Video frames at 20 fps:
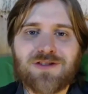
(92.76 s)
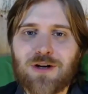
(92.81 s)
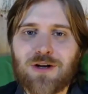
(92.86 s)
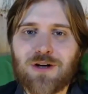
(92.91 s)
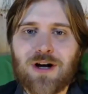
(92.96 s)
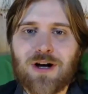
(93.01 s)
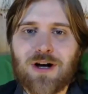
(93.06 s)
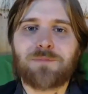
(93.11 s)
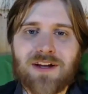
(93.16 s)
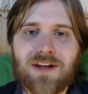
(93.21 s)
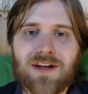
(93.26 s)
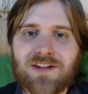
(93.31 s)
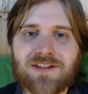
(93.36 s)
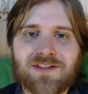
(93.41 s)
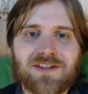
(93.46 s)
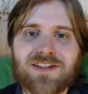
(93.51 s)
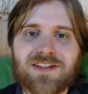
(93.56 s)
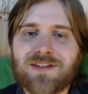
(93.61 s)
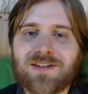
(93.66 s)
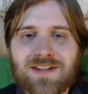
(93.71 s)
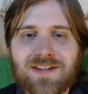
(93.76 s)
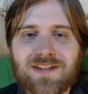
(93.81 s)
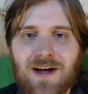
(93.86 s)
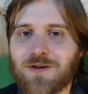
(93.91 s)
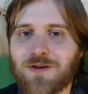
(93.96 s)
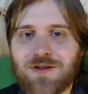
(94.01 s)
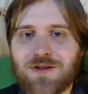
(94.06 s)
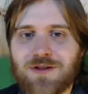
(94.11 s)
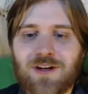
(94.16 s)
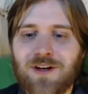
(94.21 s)
play on the
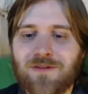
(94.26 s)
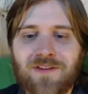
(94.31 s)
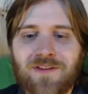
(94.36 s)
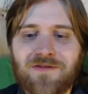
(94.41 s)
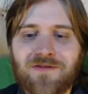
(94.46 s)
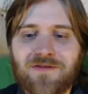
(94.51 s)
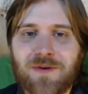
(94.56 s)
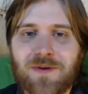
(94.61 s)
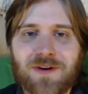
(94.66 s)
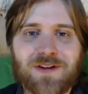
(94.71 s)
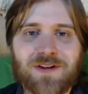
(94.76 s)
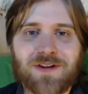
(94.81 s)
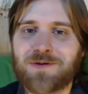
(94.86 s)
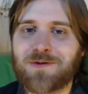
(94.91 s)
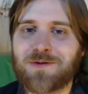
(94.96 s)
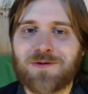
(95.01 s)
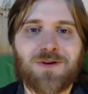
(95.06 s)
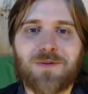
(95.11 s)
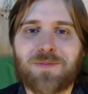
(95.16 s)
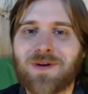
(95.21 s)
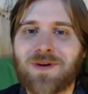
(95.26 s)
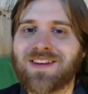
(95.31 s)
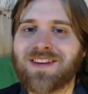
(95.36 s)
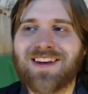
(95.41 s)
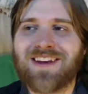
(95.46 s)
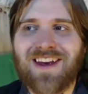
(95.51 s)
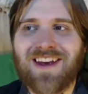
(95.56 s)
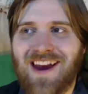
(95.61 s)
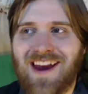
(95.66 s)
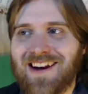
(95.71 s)
nostalgia of everybody who grew up in
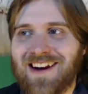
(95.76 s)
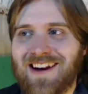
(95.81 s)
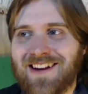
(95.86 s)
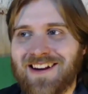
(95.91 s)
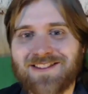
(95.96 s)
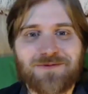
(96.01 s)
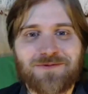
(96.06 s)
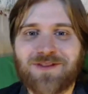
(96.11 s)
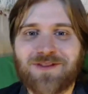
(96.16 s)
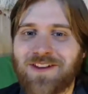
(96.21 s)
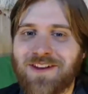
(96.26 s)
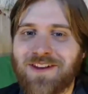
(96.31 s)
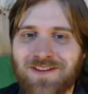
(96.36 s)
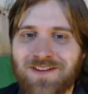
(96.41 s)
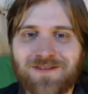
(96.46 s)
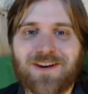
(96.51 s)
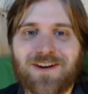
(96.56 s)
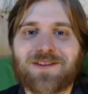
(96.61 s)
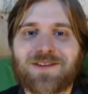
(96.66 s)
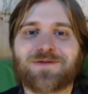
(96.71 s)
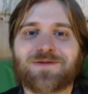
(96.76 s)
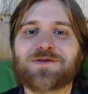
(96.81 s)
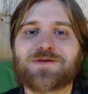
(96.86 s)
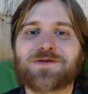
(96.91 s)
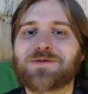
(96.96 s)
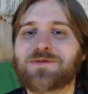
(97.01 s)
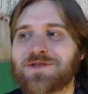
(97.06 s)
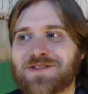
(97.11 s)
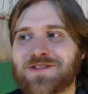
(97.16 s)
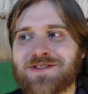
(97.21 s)
the 80s with
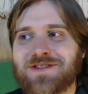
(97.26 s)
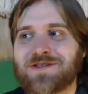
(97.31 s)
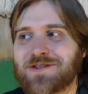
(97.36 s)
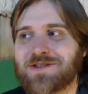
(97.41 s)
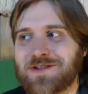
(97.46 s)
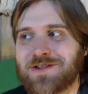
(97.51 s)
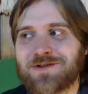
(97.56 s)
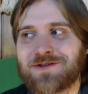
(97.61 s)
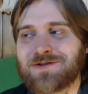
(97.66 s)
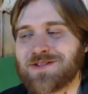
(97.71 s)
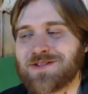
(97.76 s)
Transformers, Ninja Turtles.